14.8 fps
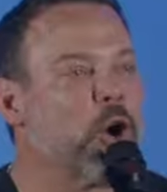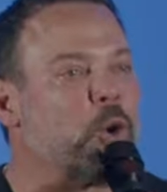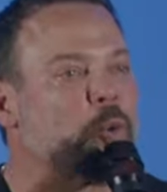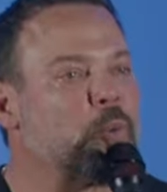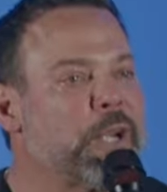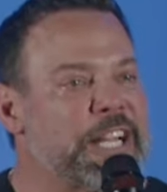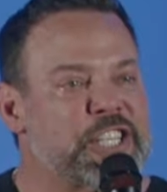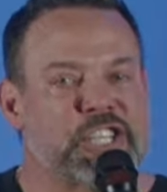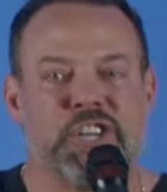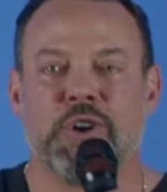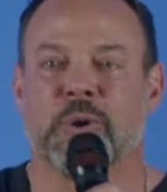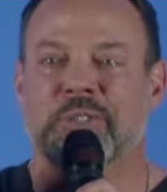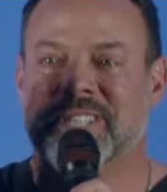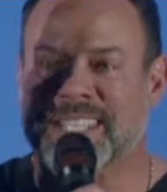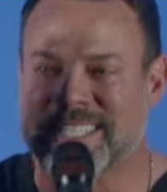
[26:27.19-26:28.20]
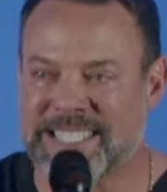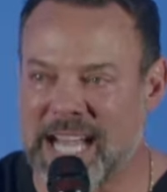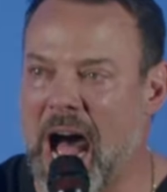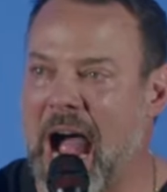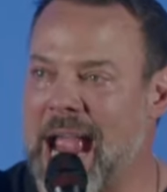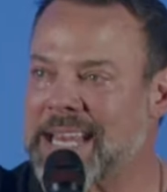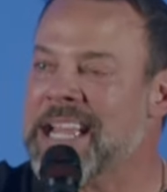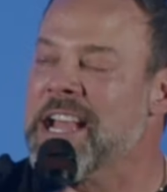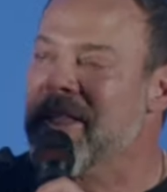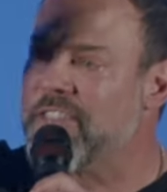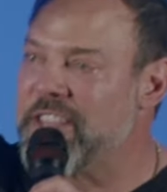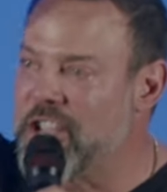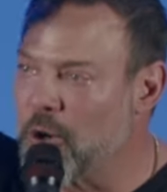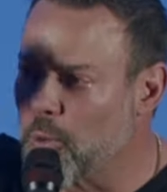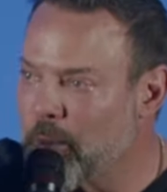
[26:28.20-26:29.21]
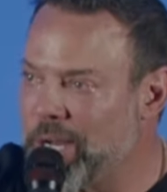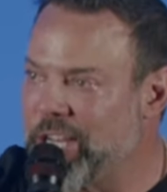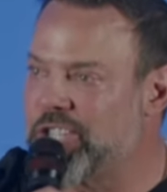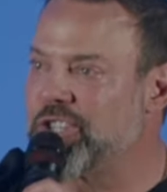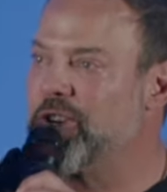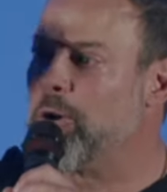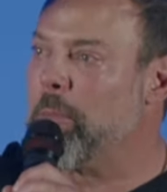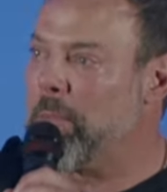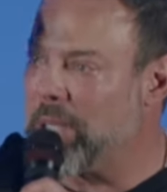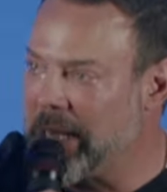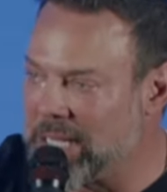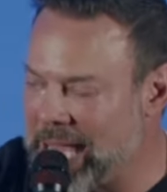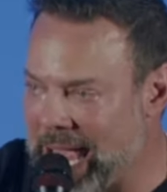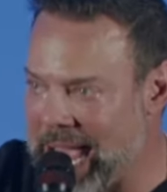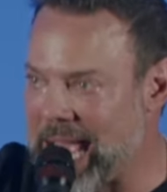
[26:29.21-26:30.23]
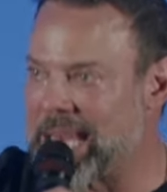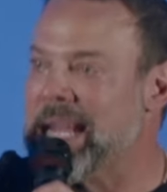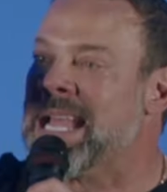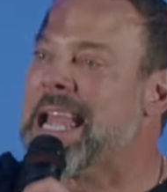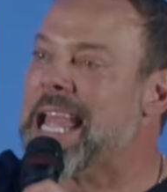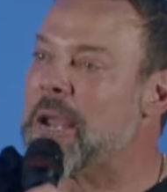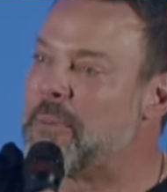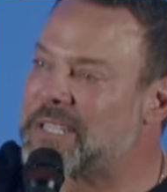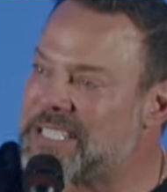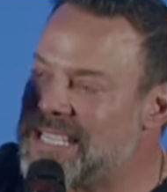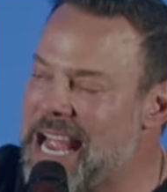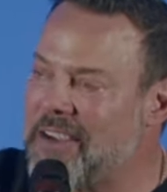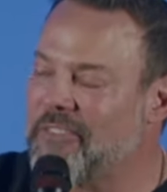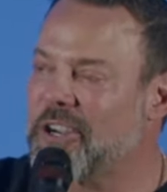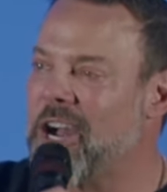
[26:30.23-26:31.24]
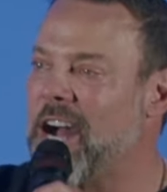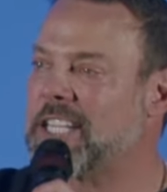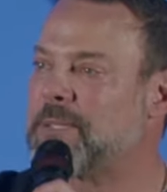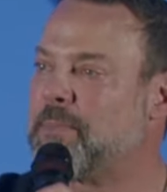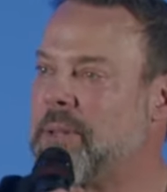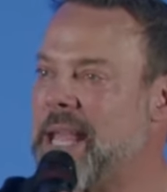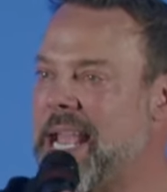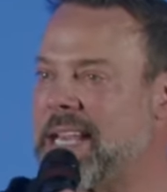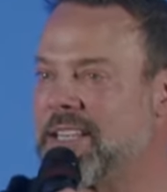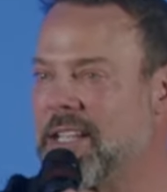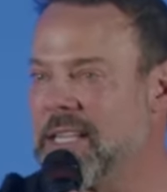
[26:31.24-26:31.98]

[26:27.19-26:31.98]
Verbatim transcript: original design, the original plan. It was never God's plan to